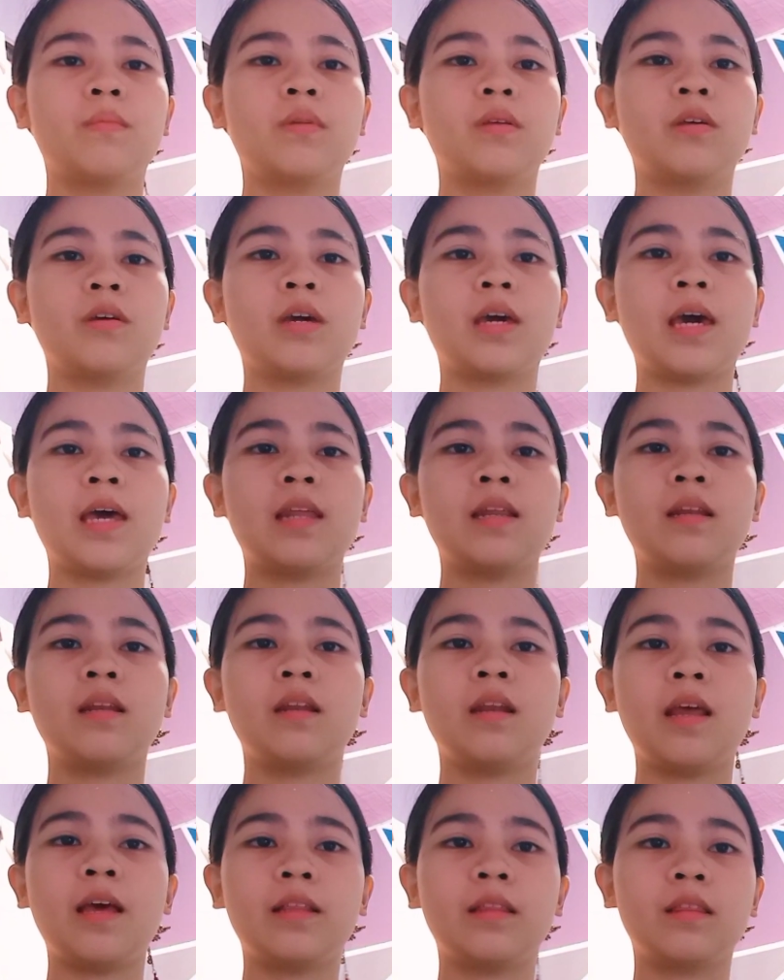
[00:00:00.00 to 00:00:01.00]
You
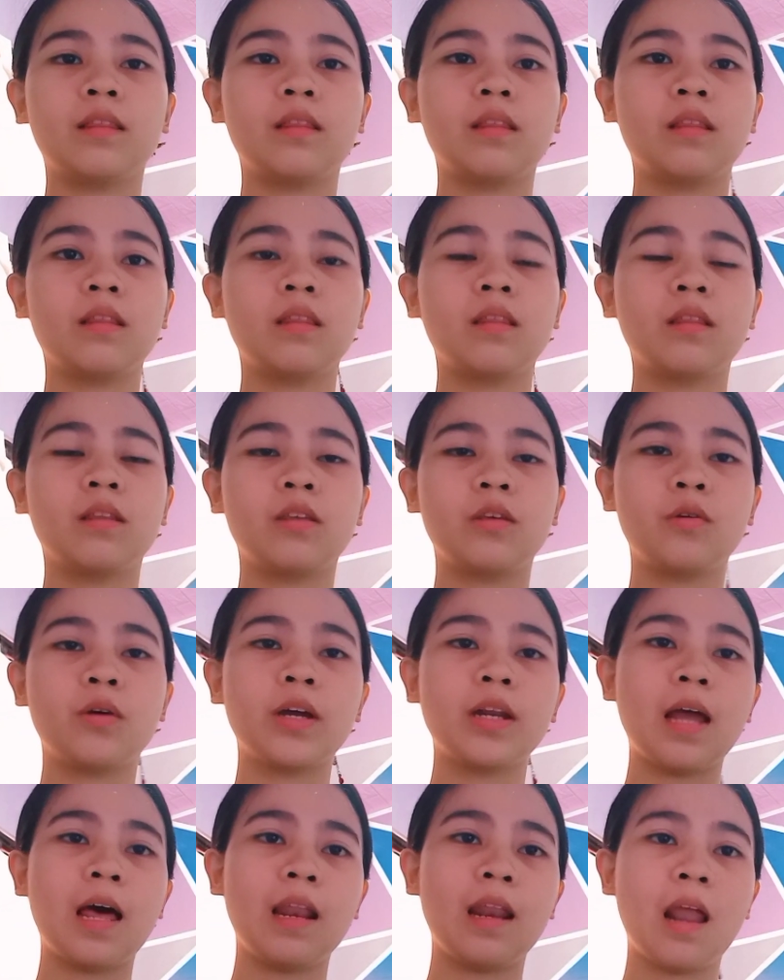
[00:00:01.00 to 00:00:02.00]

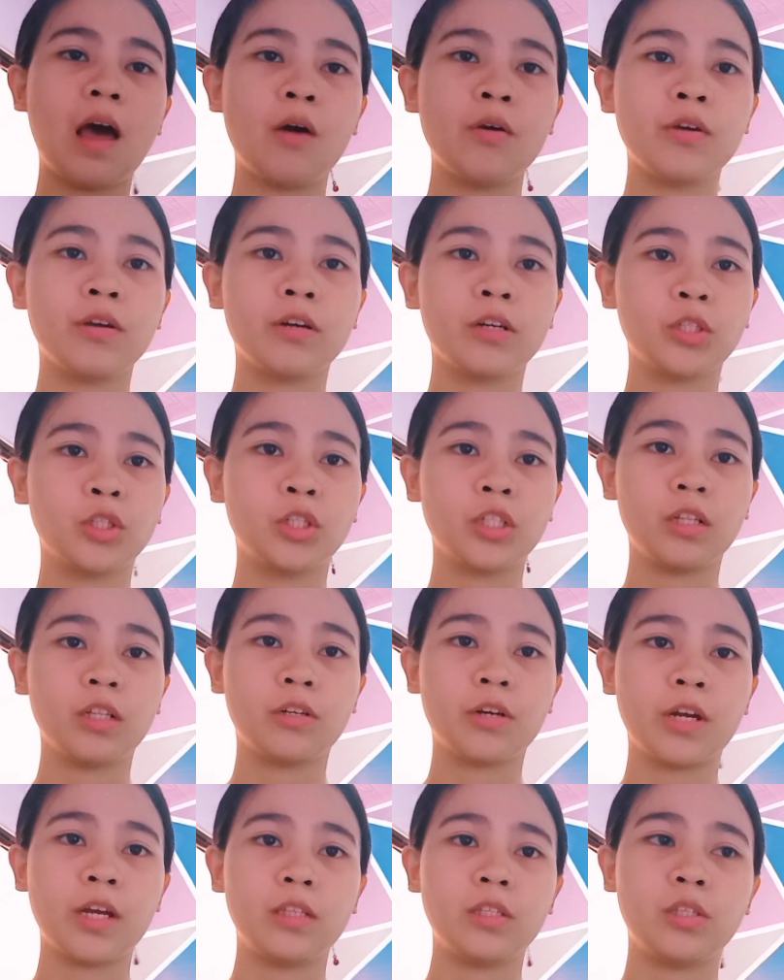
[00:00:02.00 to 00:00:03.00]
can allow your
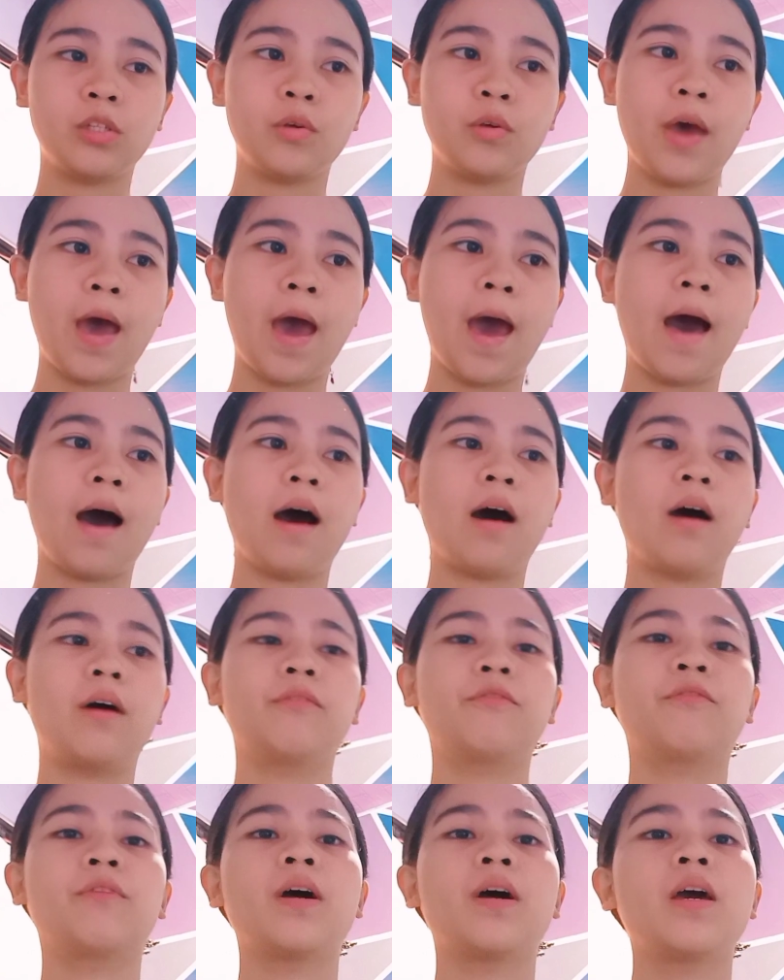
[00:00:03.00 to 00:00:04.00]
children to
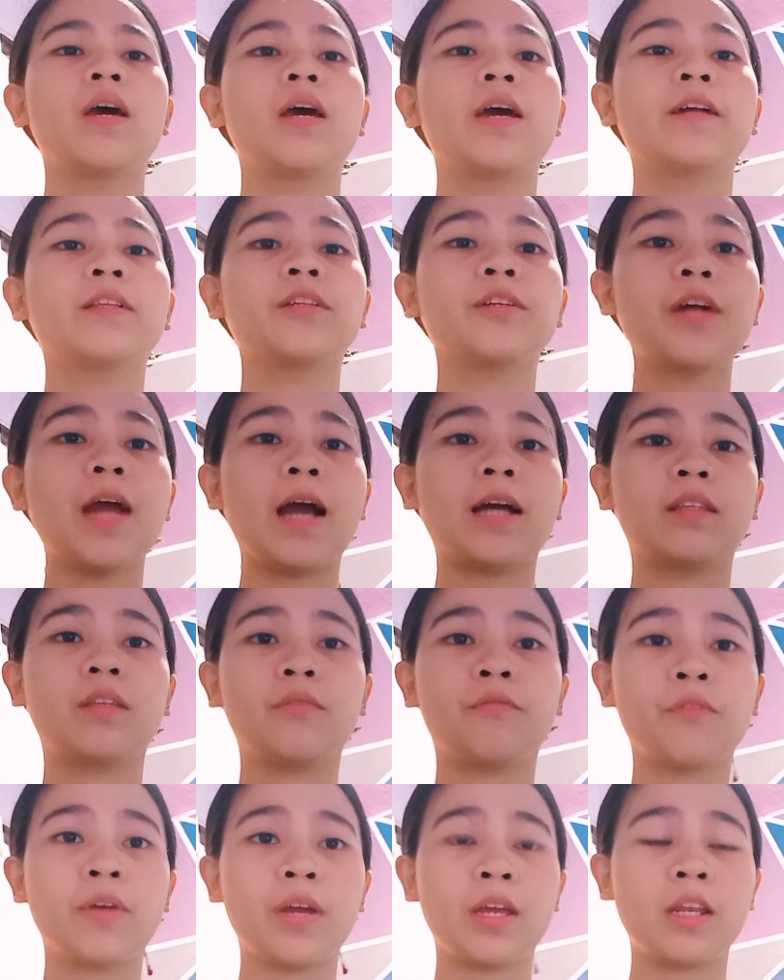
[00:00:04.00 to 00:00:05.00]
have
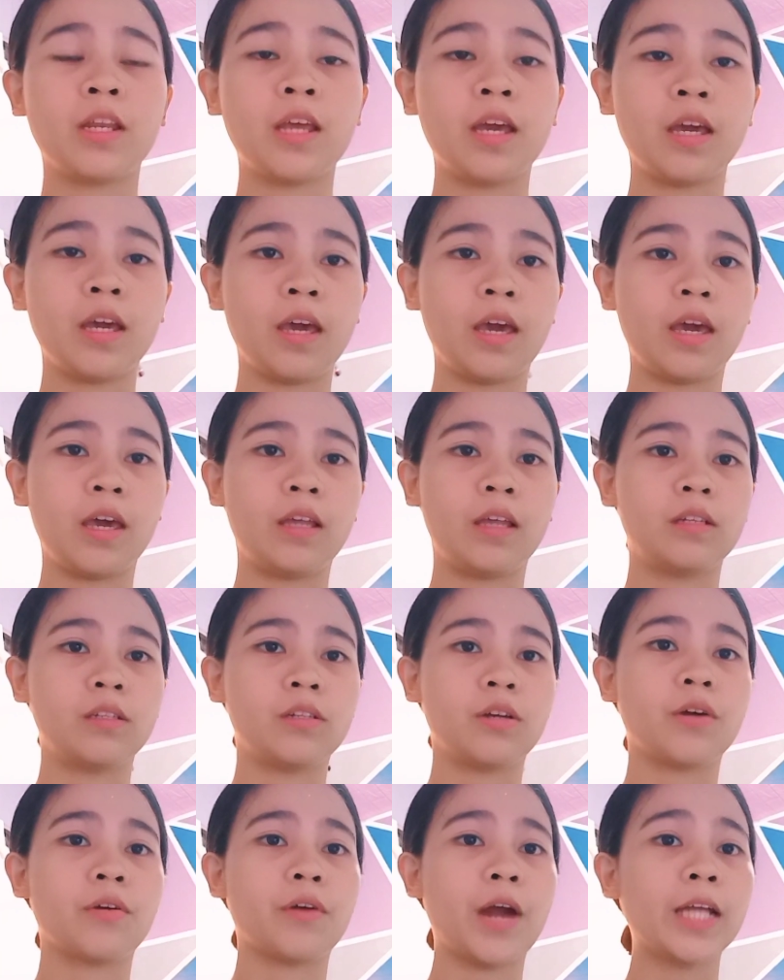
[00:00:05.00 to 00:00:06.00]
interactive reading
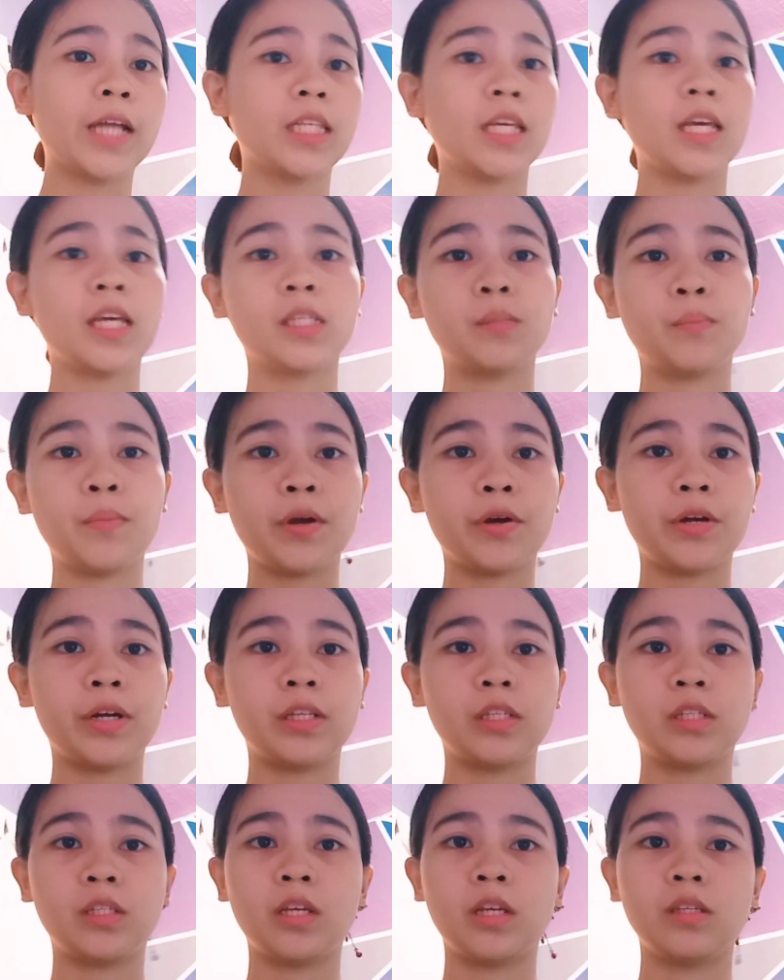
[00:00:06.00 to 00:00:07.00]
and writing
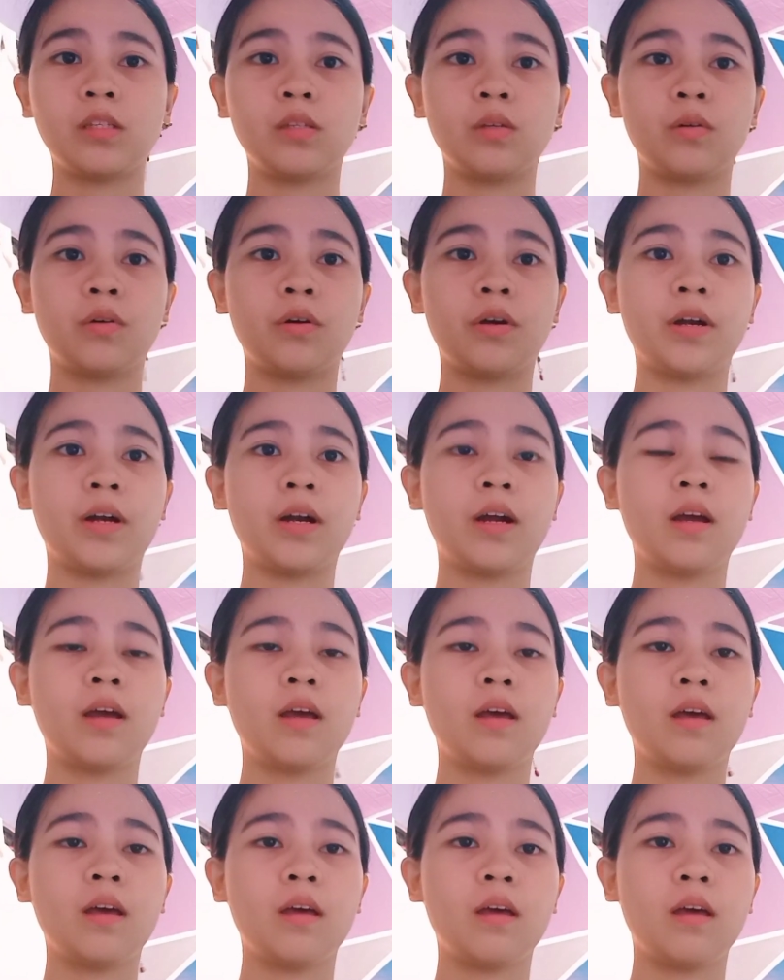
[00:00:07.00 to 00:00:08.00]
experiences, or
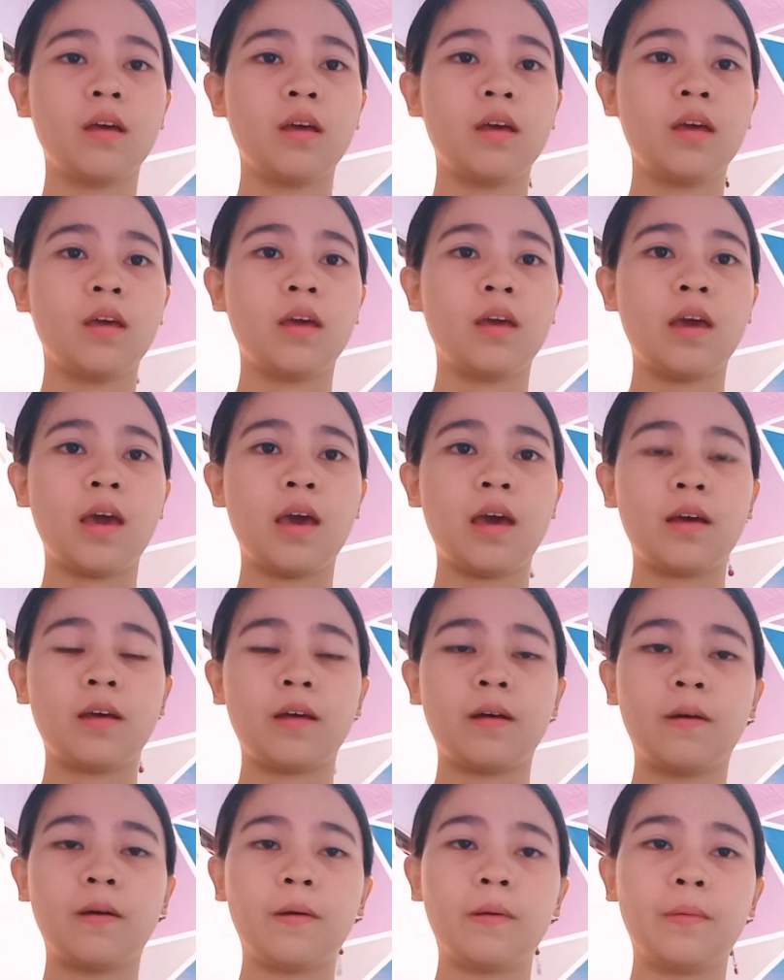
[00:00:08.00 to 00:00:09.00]

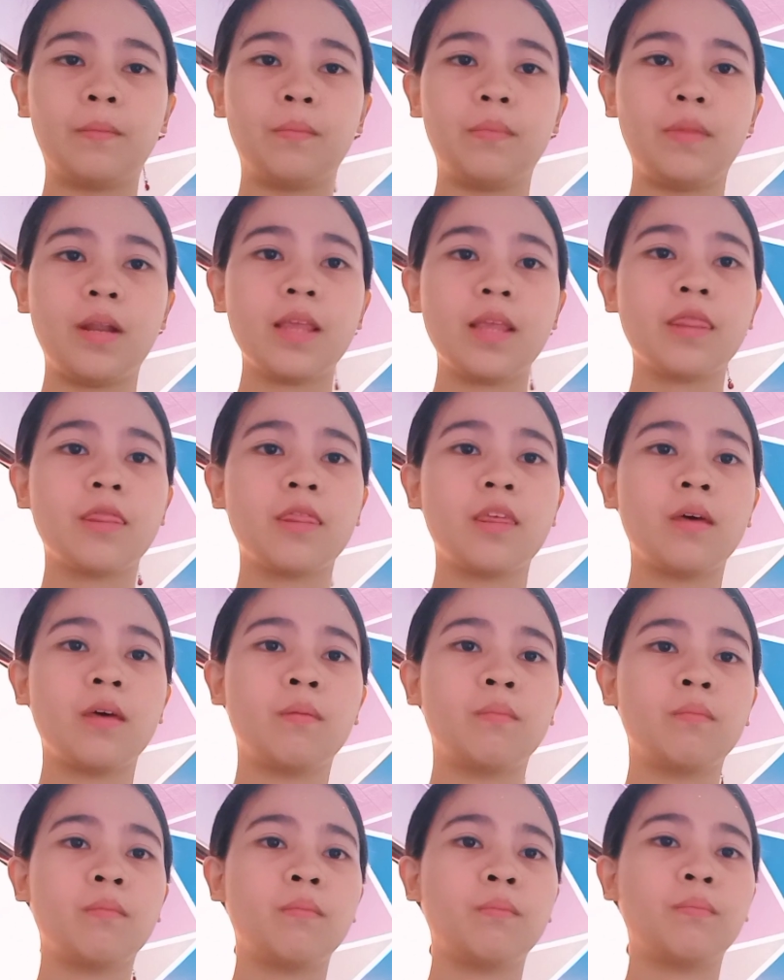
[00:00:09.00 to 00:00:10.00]
let
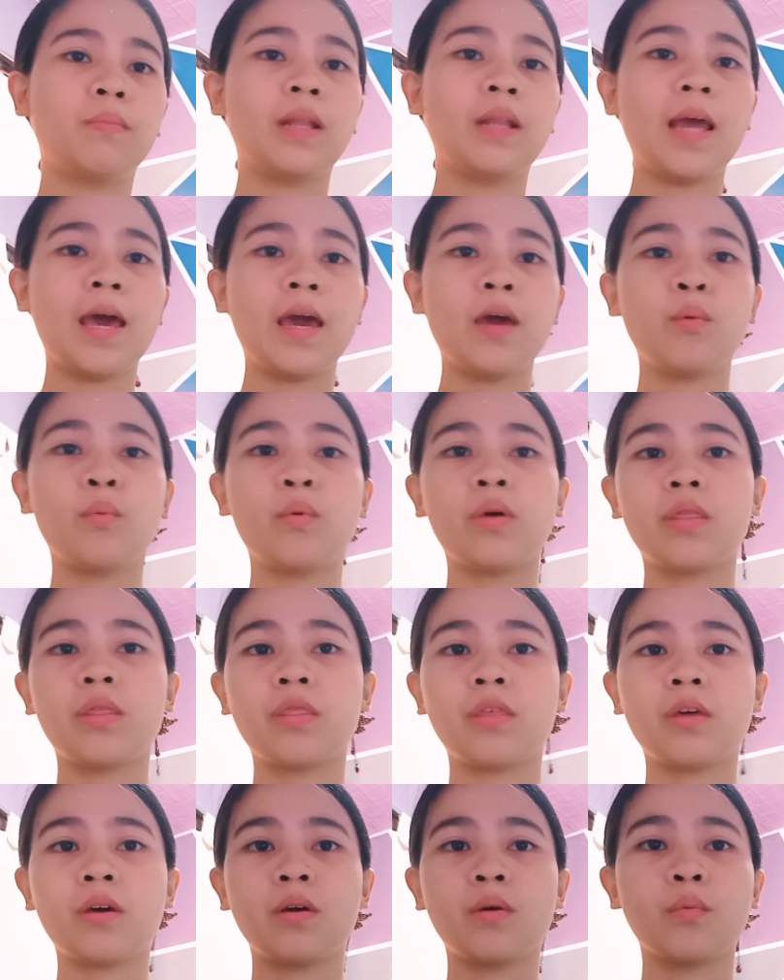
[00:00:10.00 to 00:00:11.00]
them play
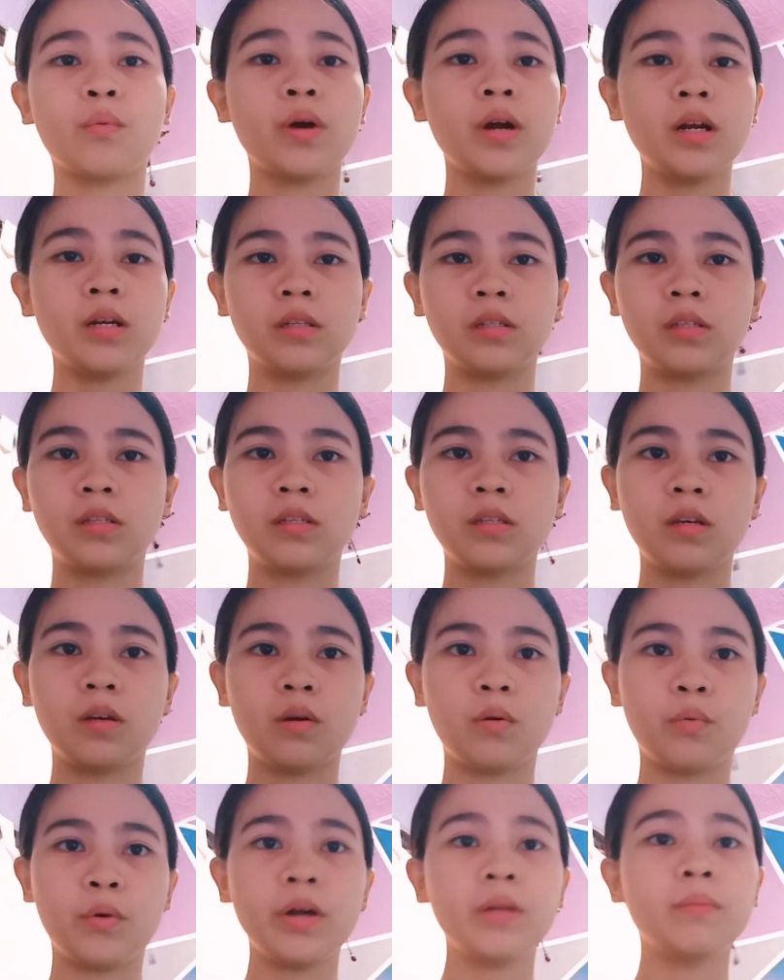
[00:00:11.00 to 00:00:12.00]
with
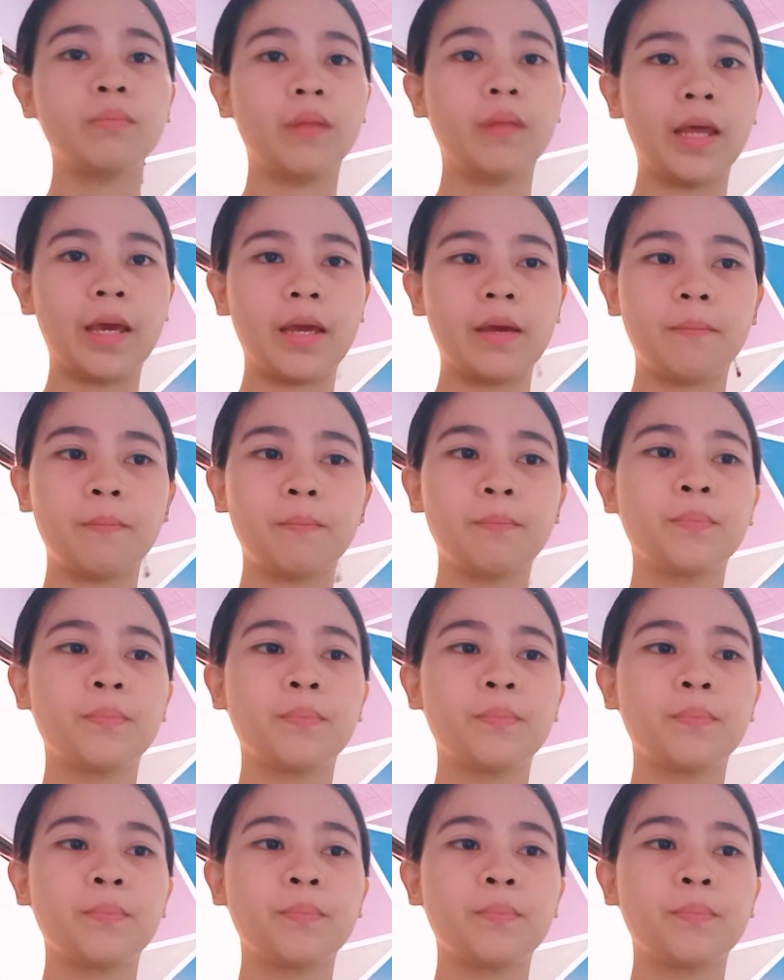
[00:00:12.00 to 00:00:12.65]
wordplay.